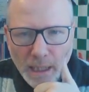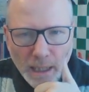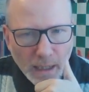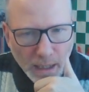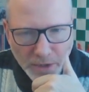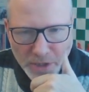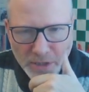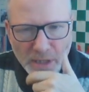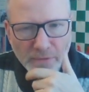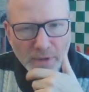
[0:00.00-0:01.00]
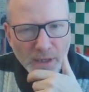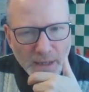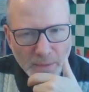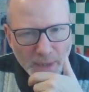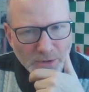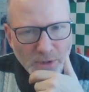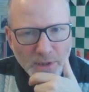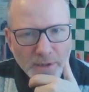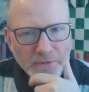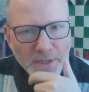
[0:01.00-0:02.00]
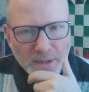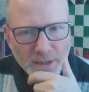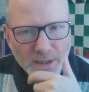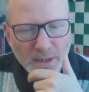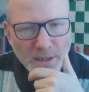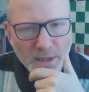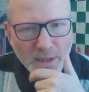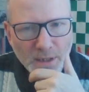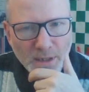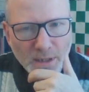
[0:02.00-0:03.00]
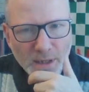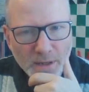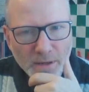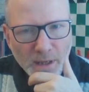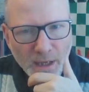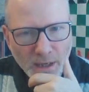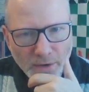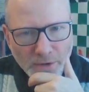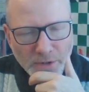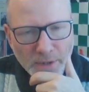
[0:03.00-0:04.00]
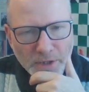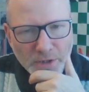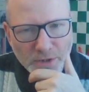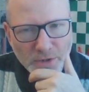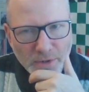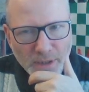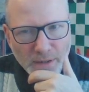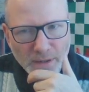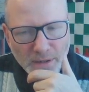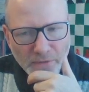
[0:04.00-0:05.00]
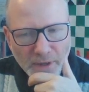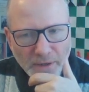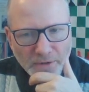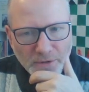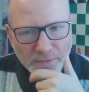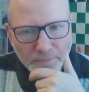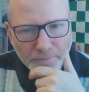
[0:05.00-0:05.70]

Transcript: King g7, yeah, that makes a lot of sense. The king also has to join in the defense.